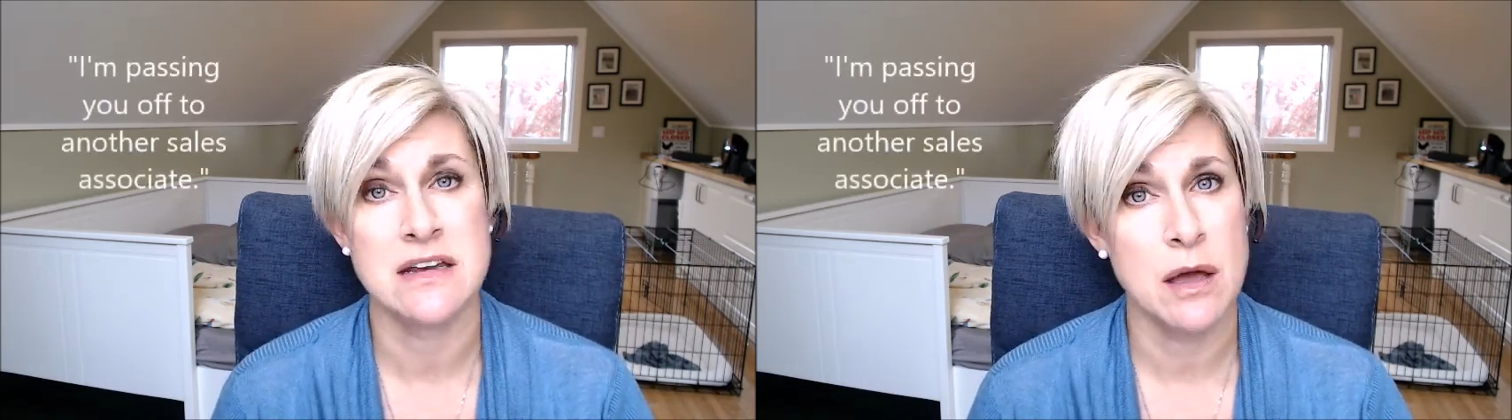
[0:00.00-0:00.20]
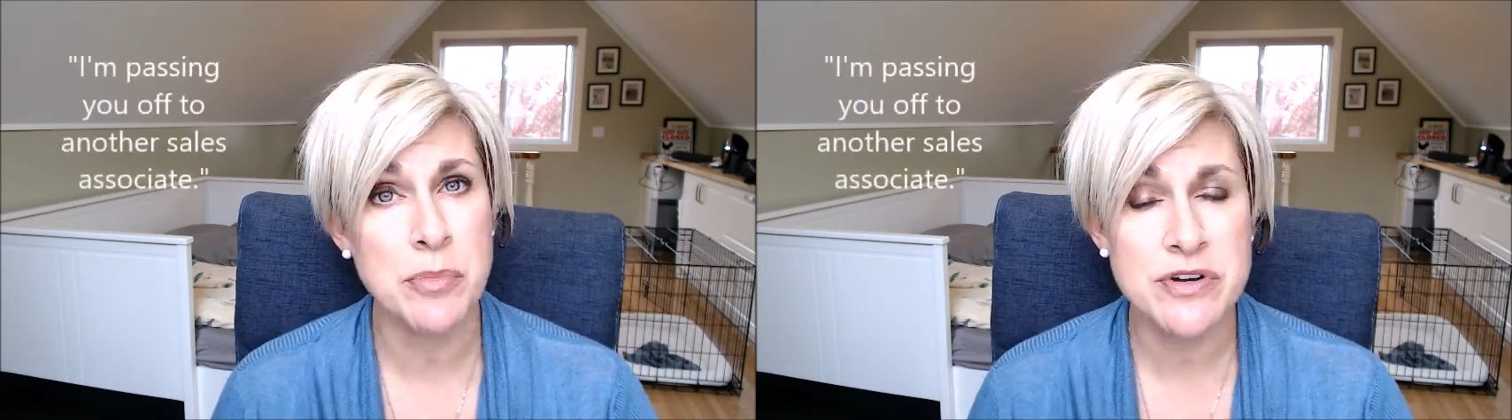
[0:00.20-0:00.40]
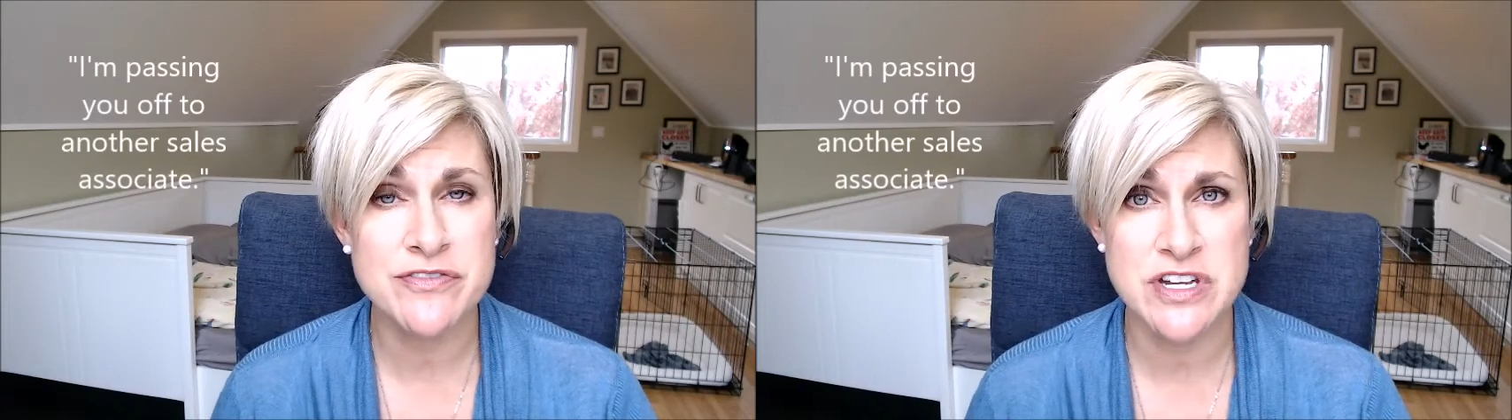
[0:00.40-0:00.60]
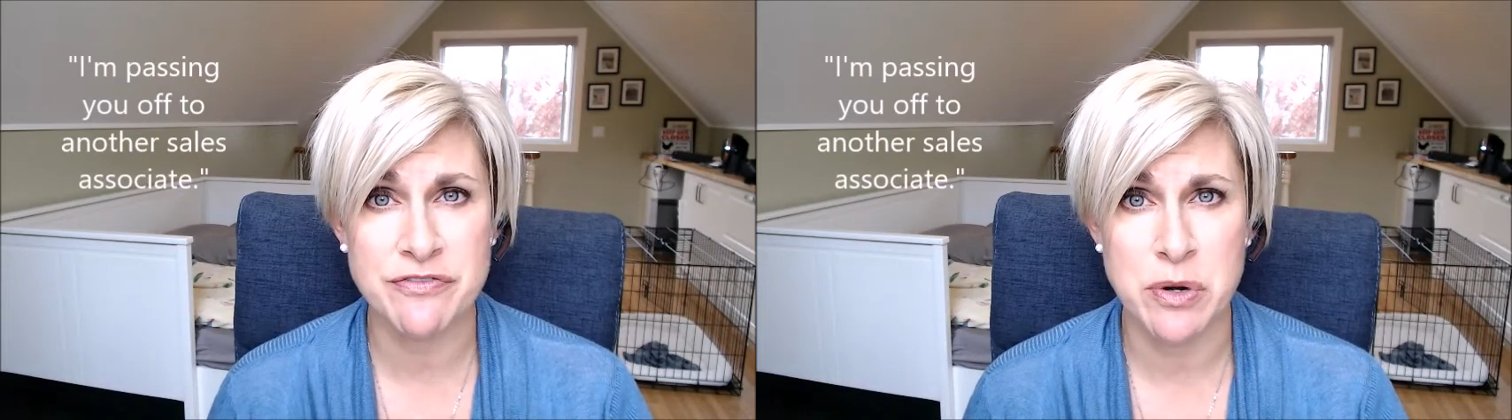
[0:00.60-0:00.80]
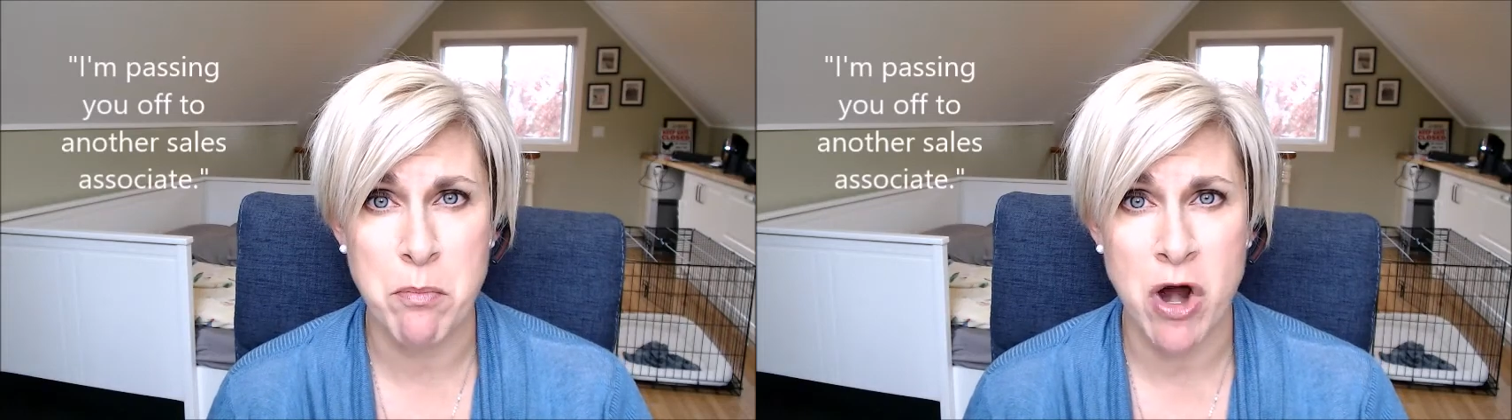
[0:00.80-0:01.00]
a number of
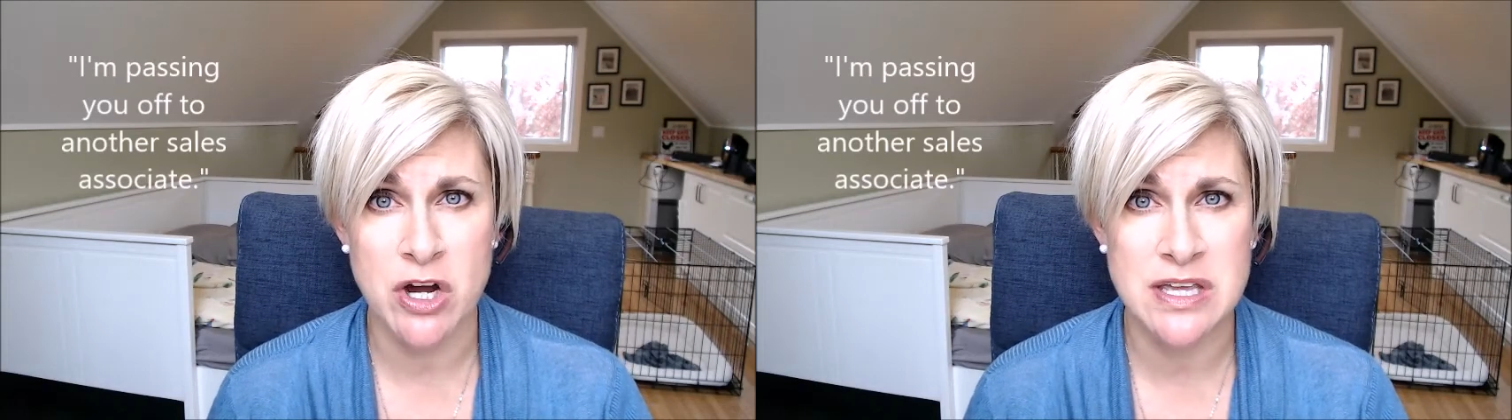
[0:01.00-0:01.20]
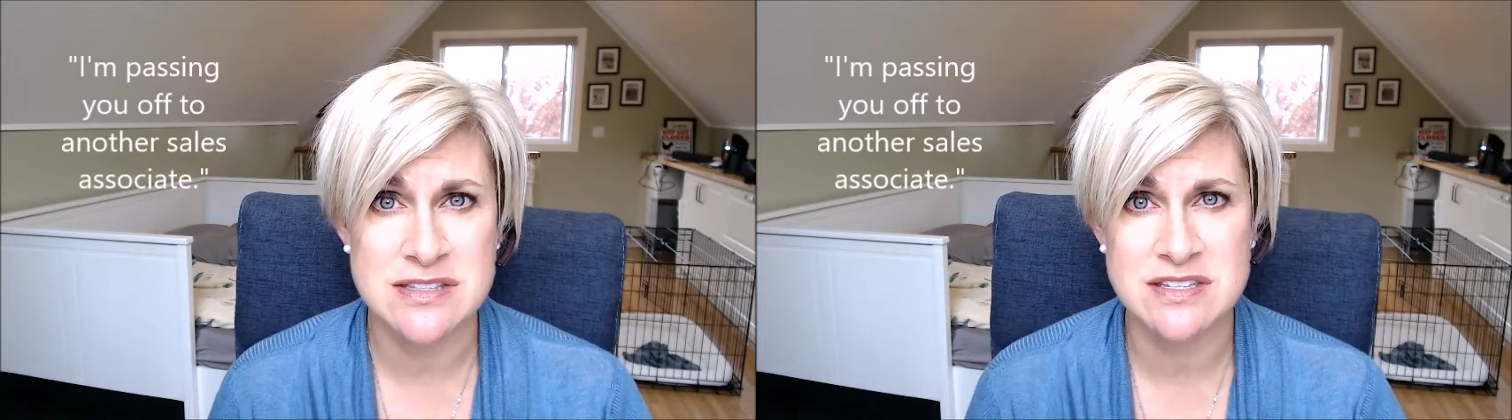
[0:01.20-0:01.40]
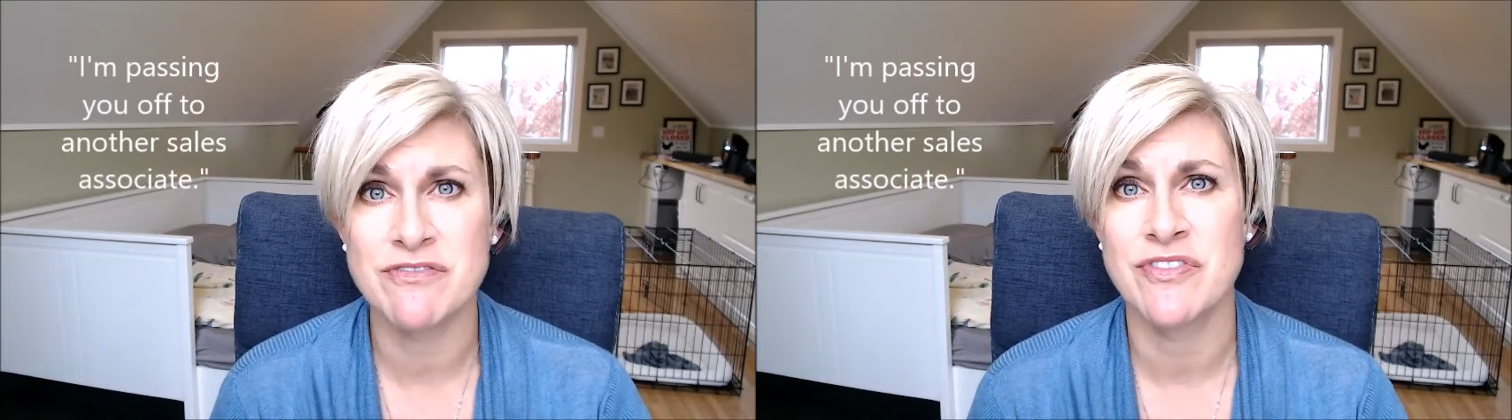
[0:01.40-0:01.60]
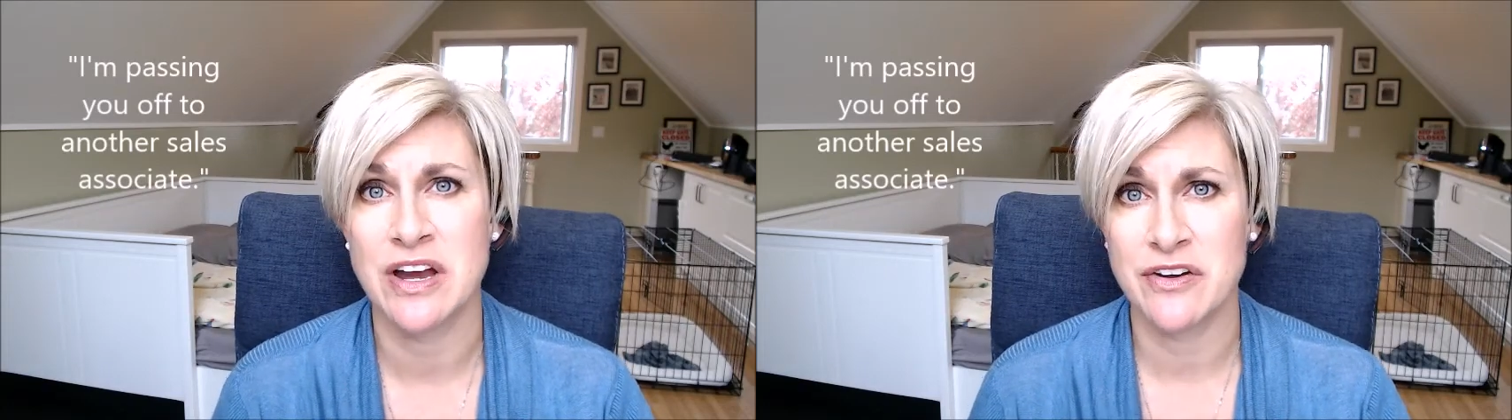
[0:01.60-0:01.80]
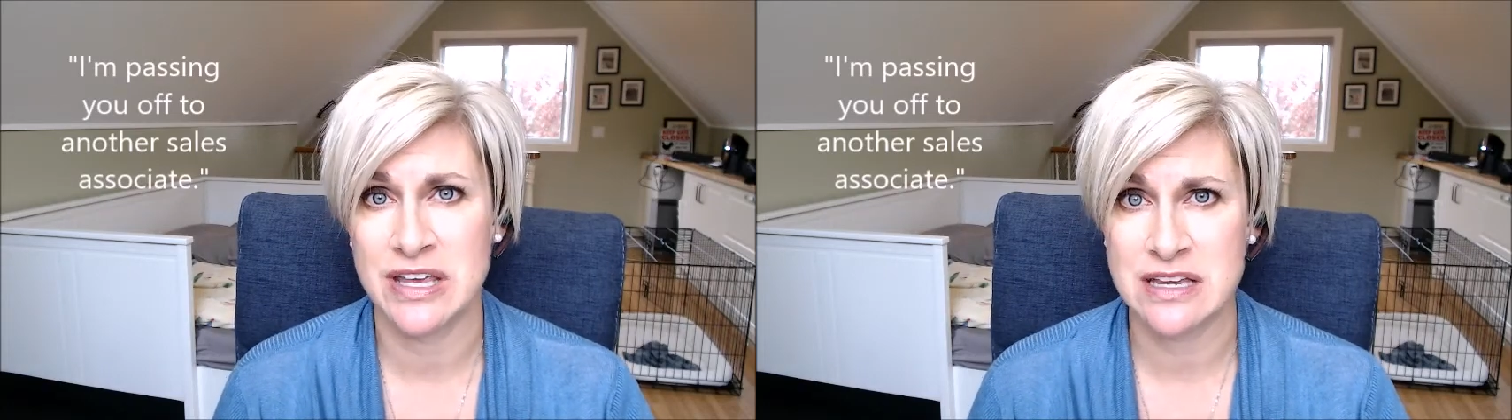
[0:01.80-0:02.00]
different markets of
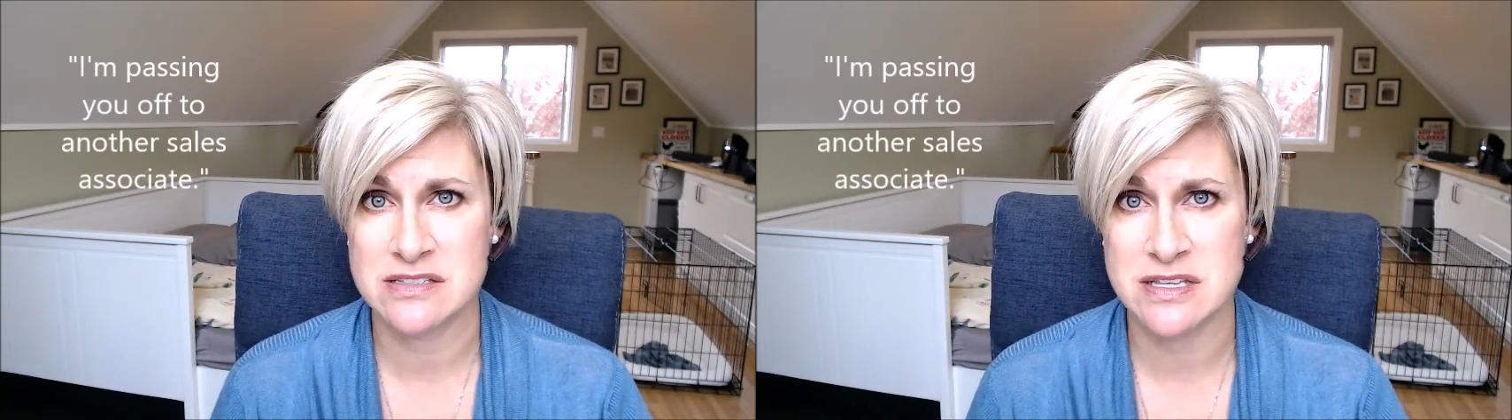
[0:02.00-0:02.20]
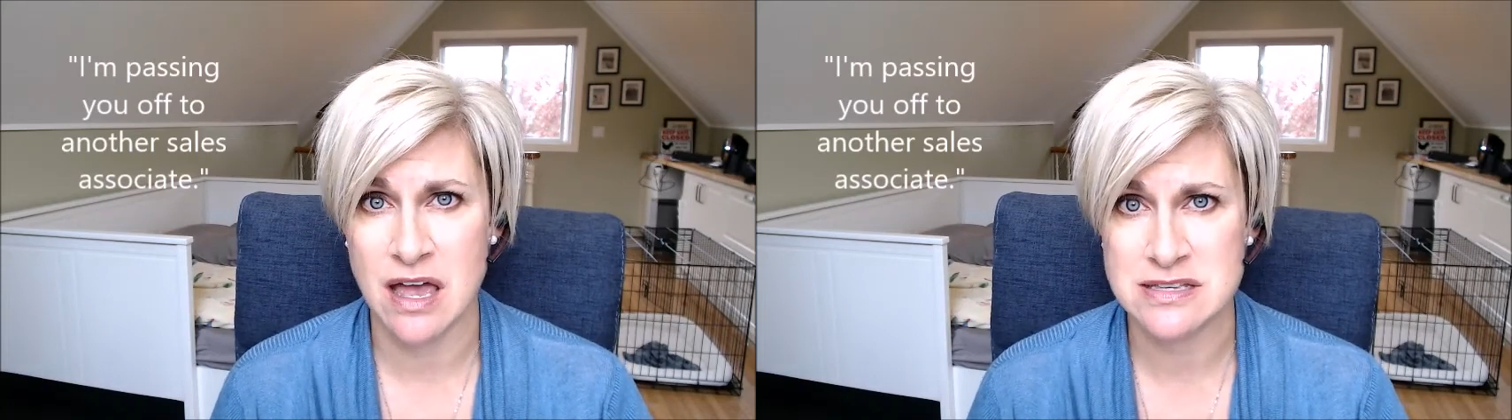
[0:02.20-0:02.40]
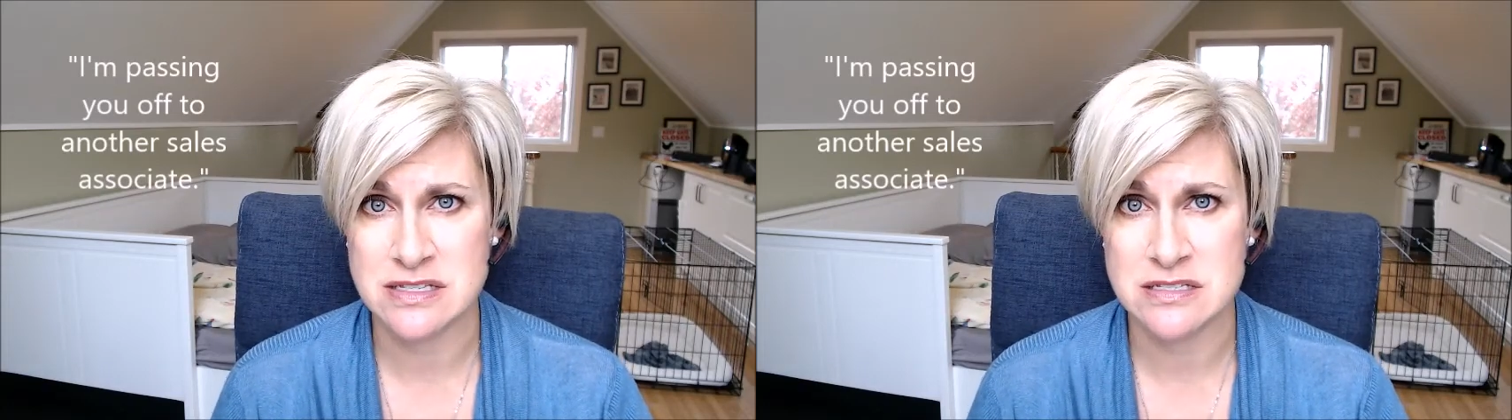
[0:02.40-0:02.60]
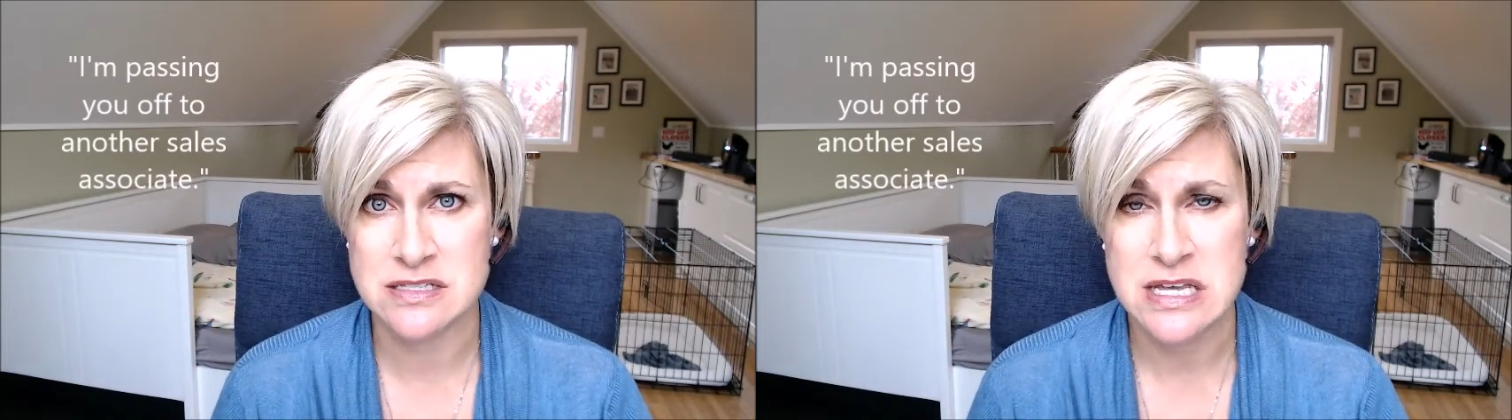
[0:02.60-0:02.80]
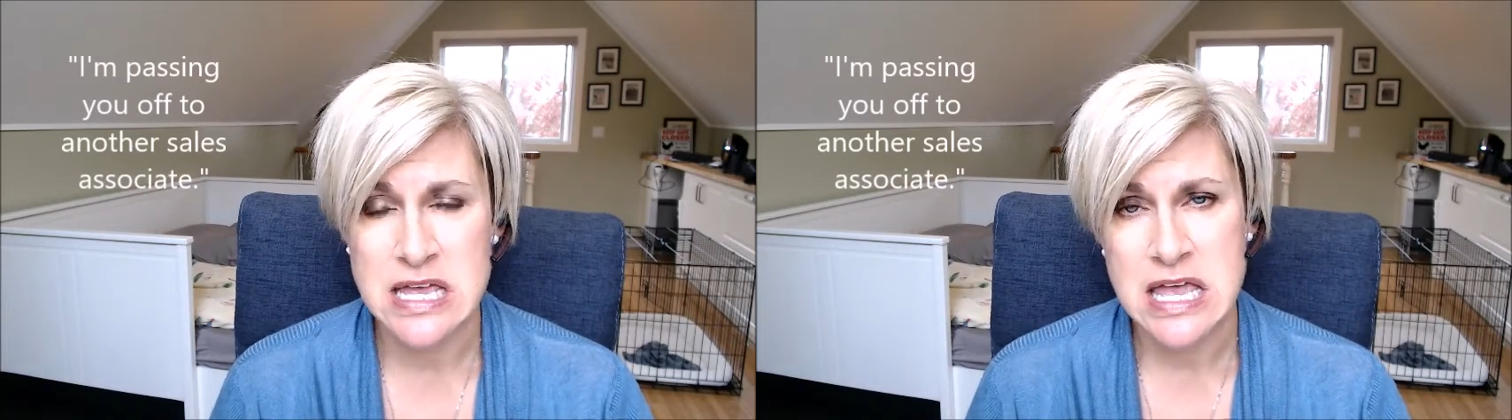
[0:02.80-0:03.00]
varying sizes.